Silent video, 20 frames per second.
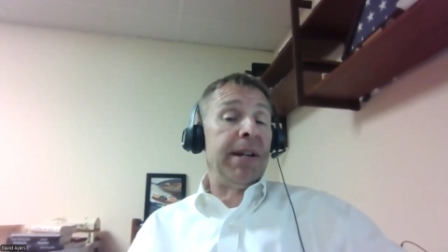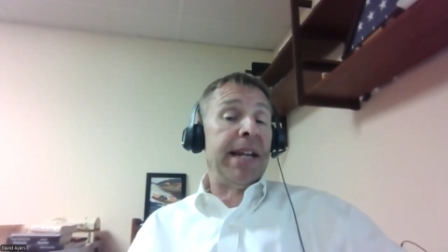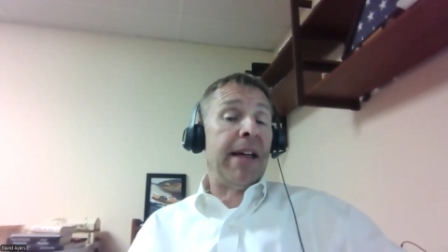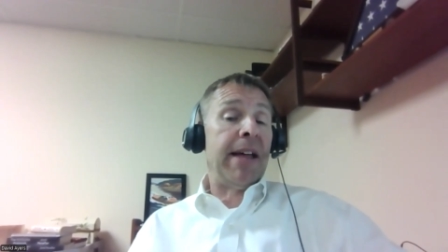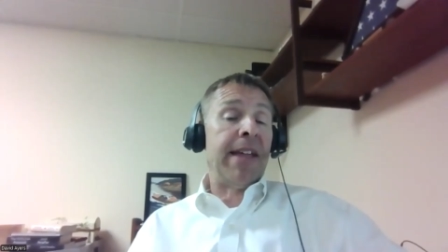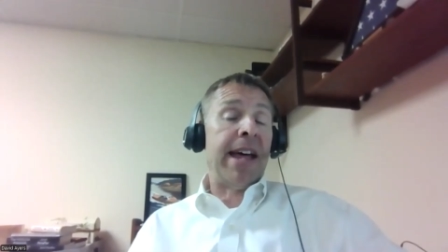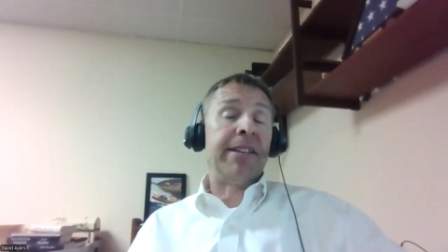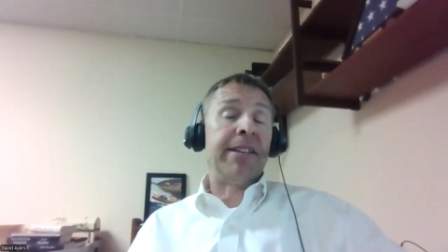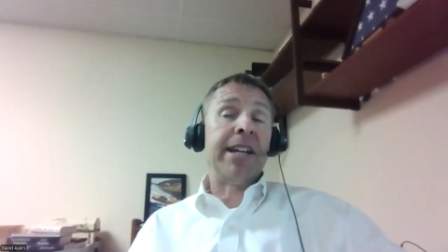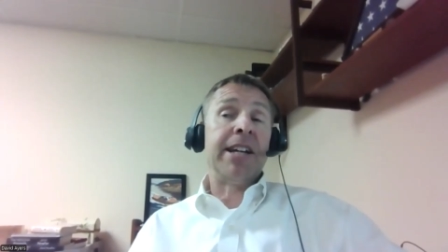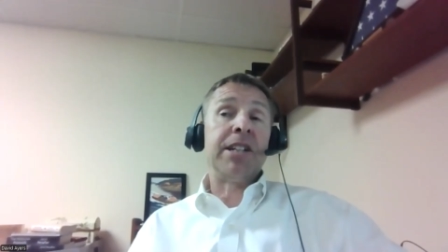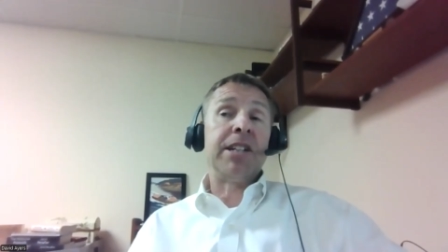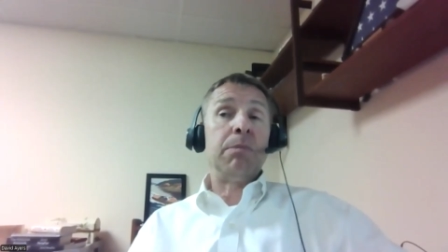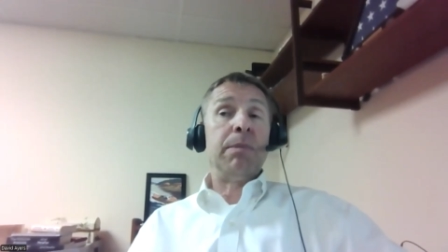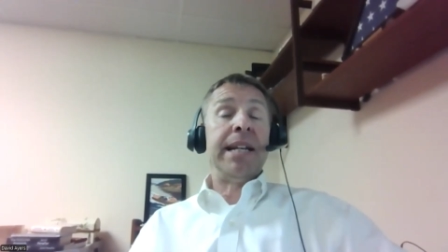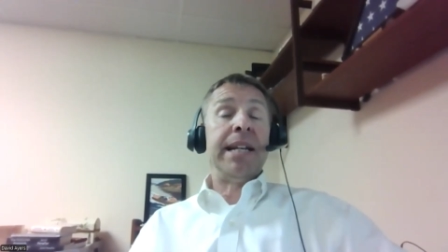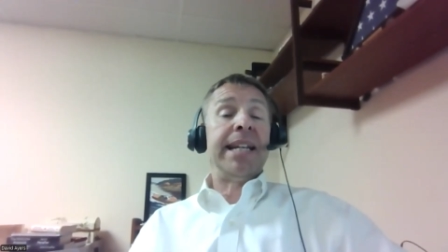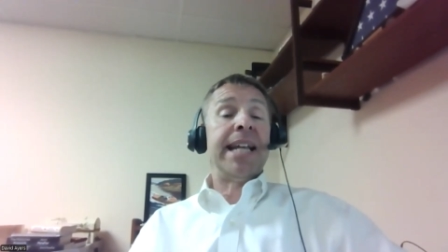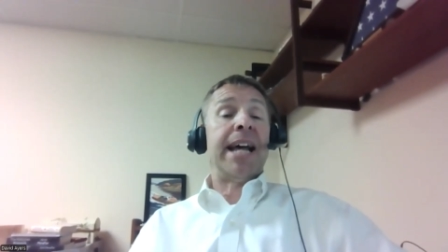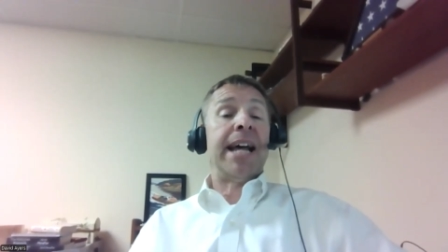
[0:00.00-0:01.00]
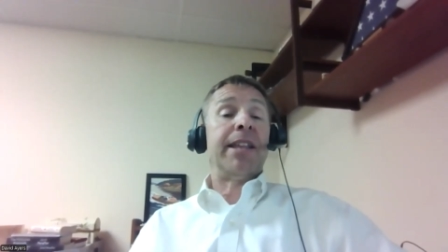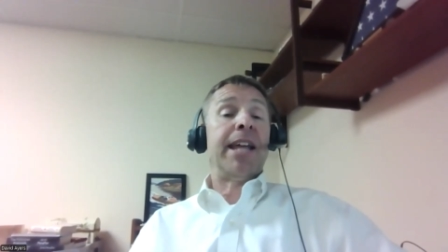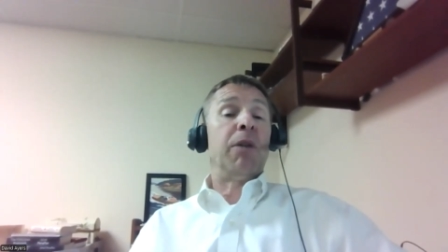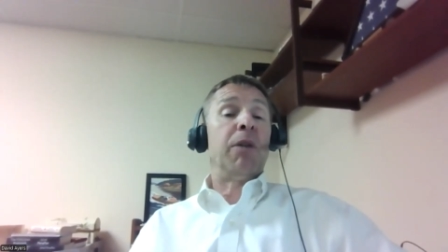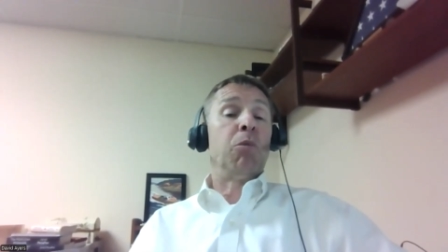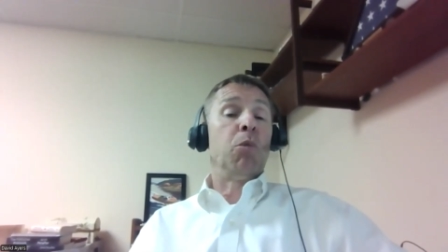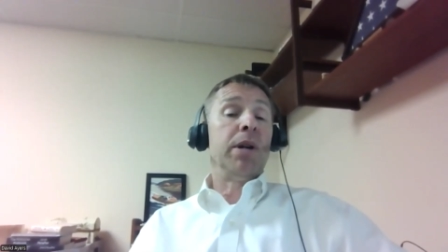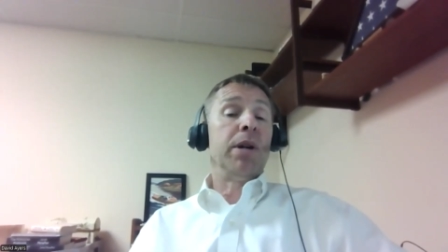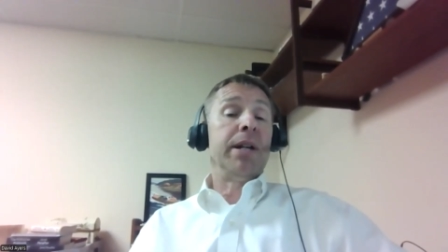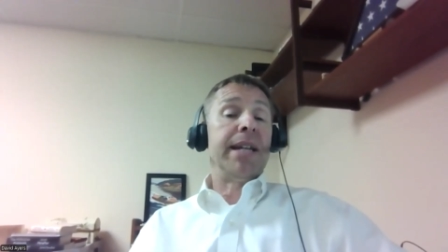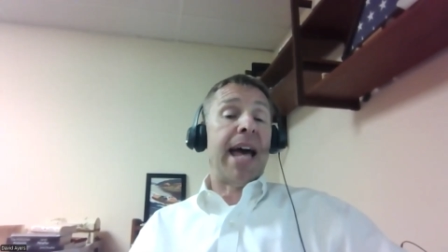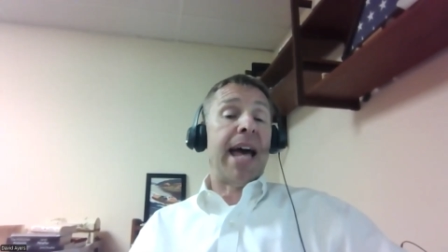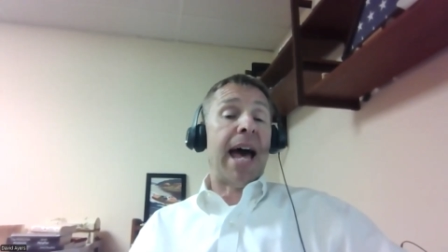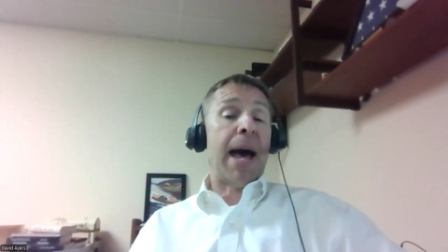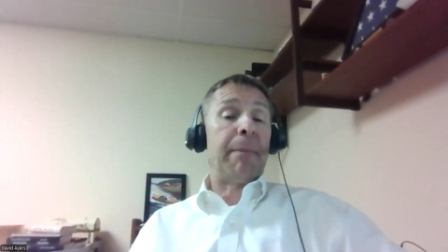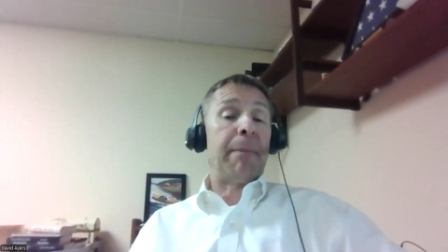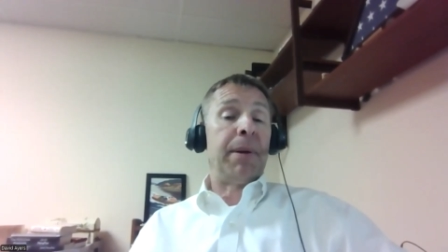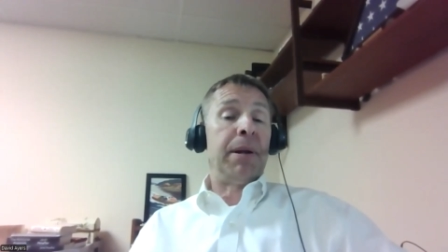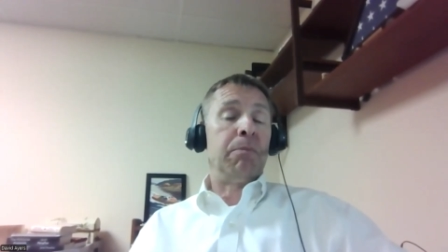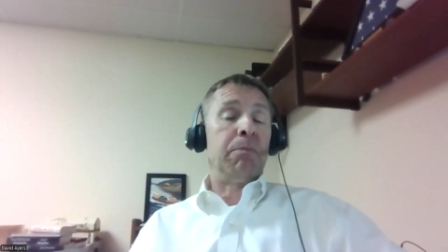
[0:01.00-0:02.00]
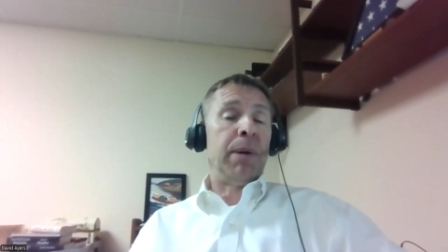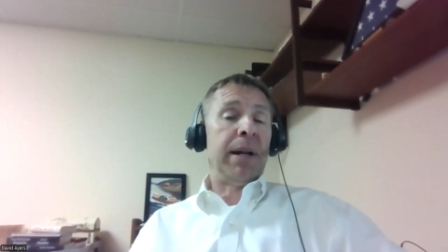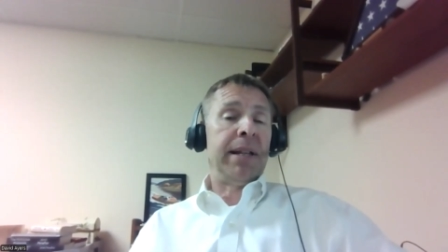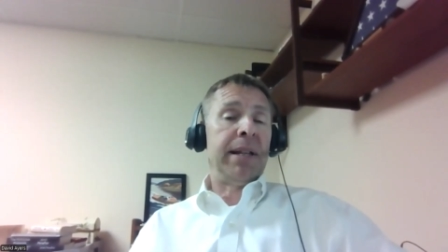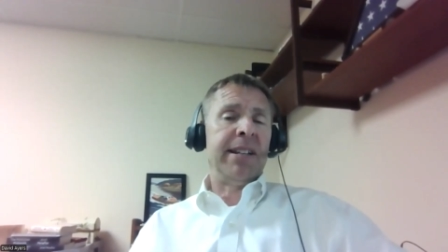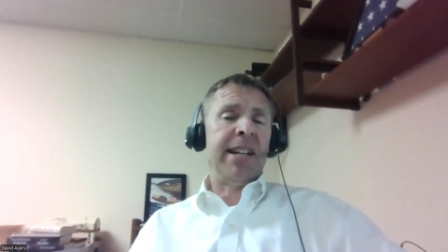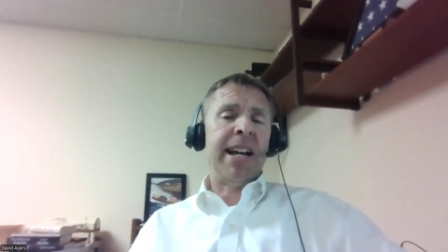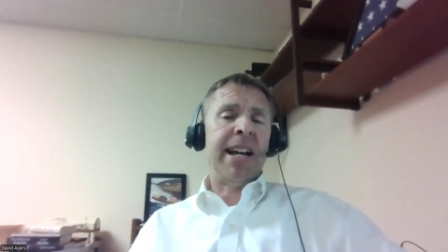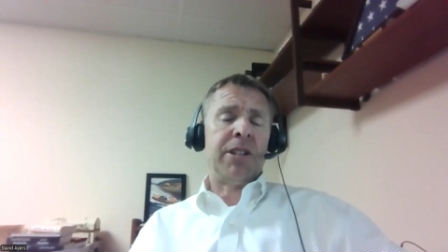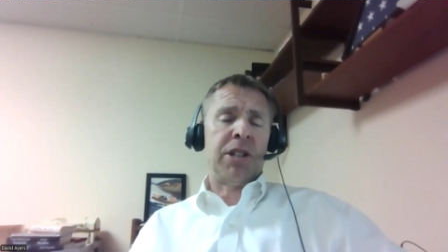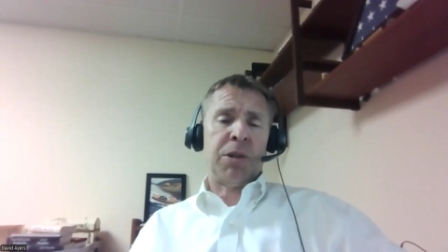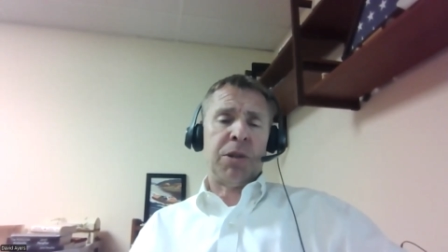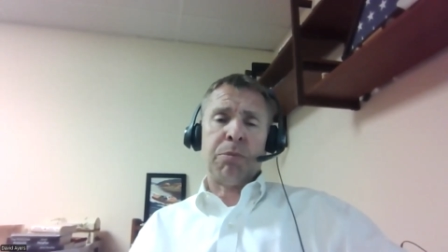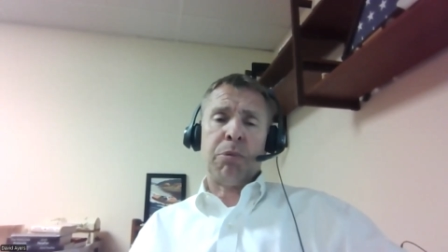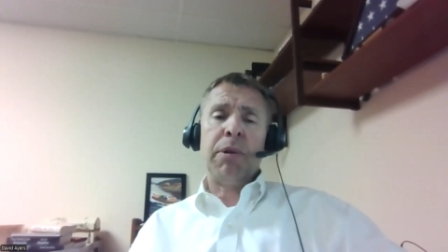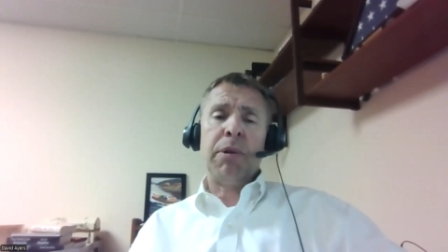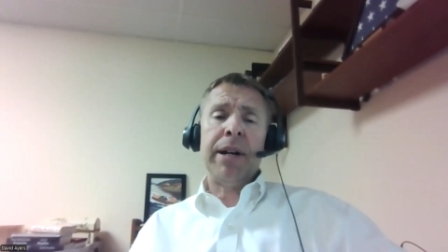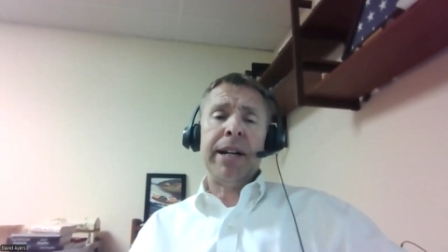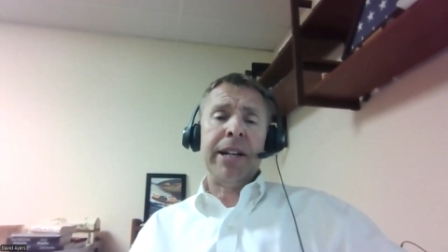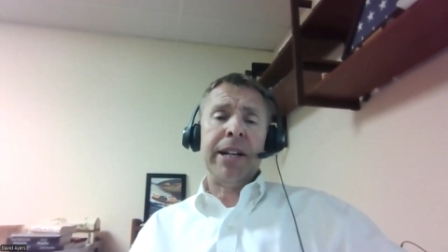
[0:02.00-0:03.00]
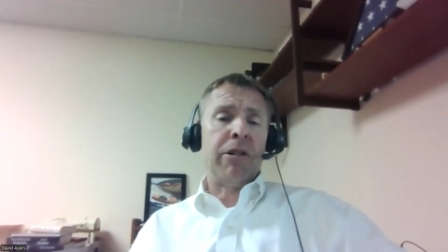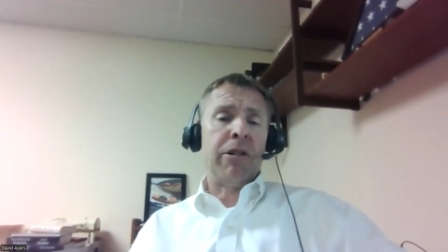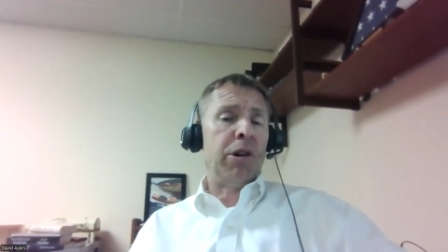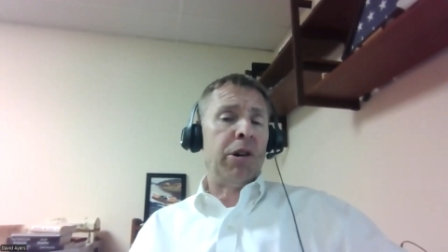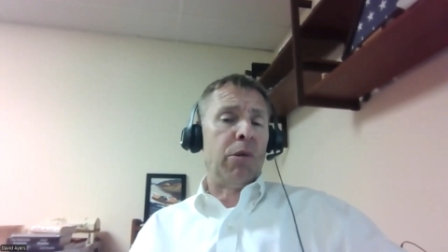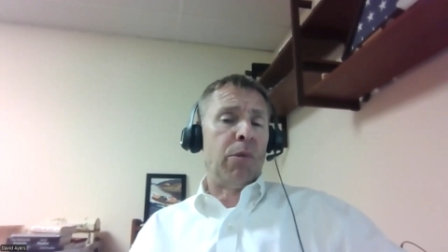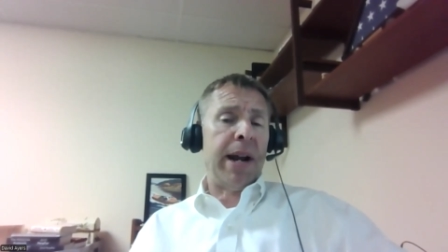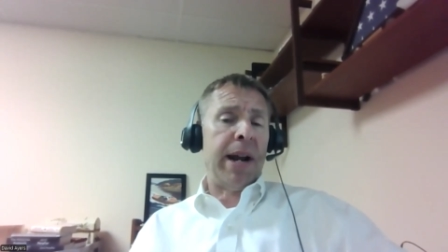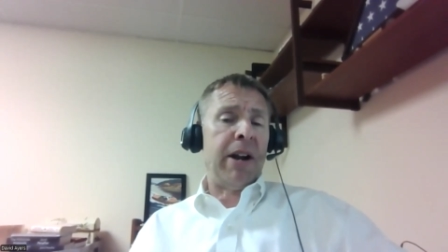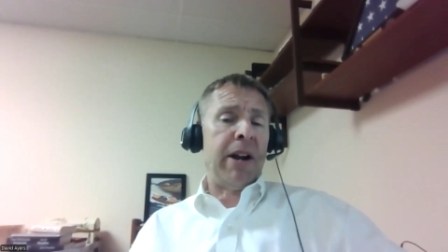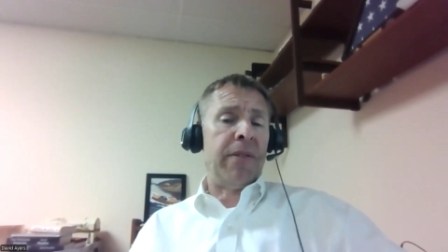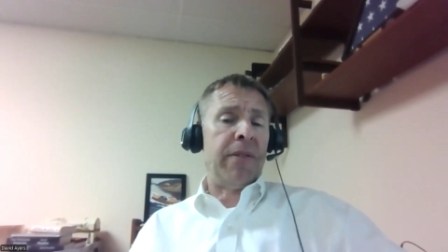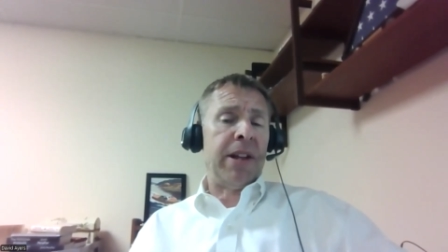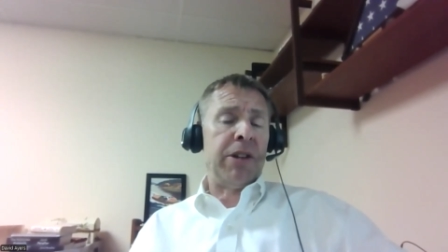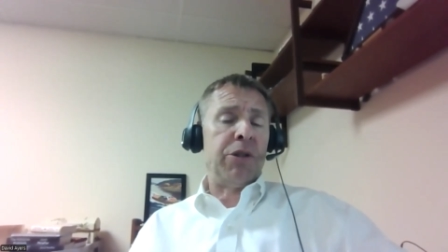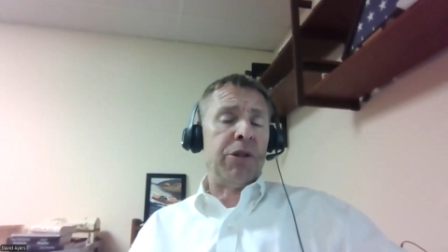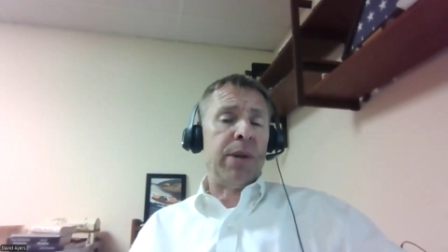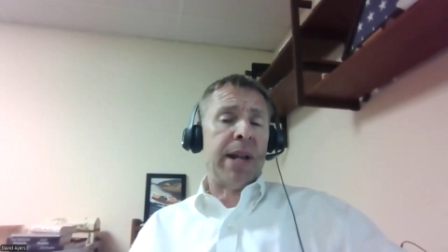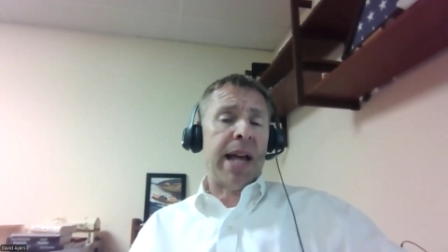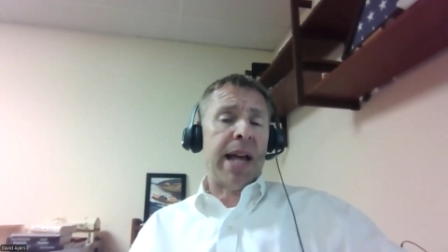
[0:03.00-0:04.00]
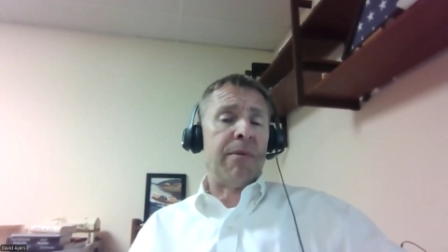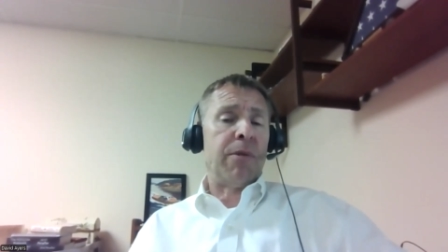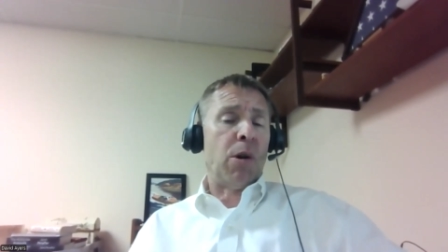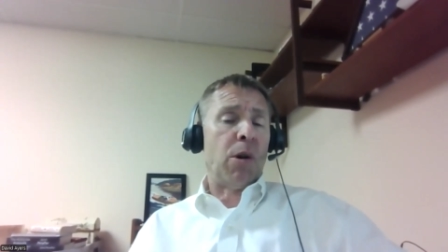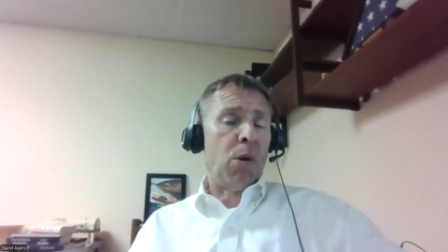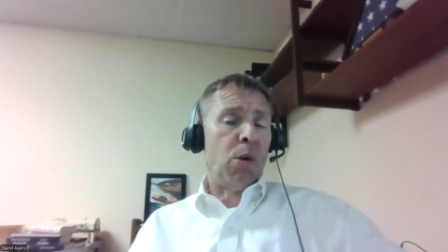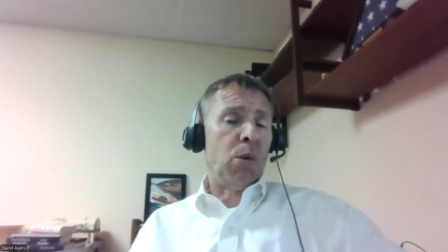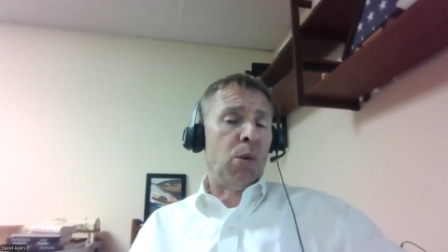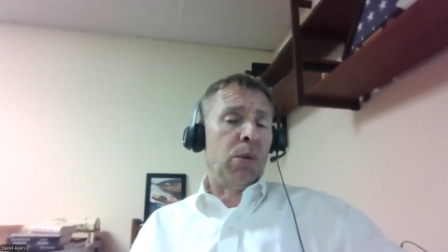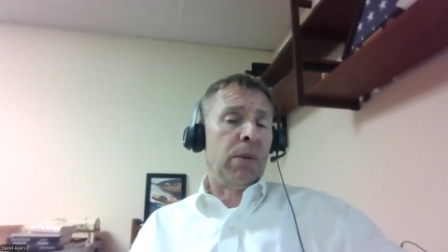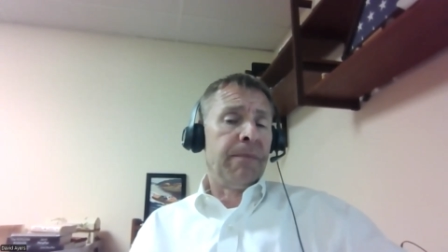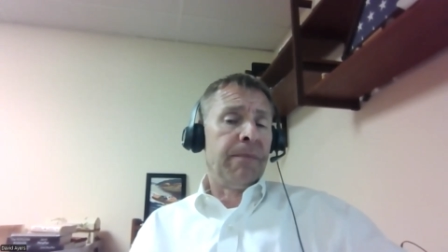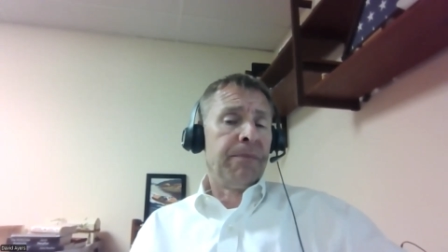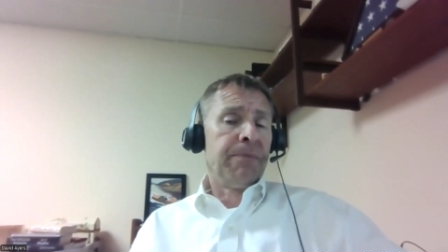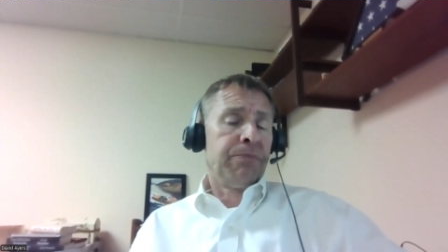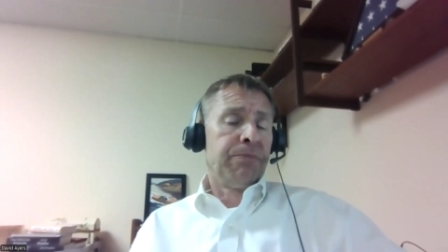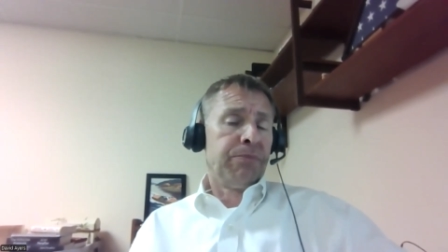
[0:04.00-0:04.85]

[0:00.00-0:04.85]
Now that doesn't mean that that wouldn't happen, but that's pretty darn rare that you'd have a whole